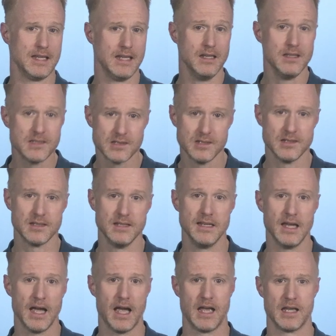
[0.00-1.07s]

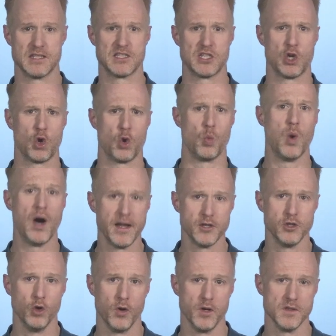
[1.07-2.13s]
instantly as white
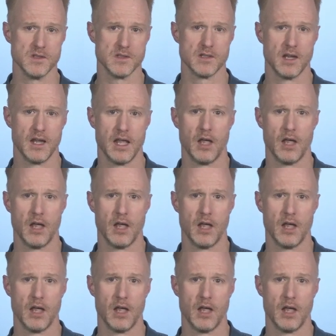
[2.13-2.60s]
noise,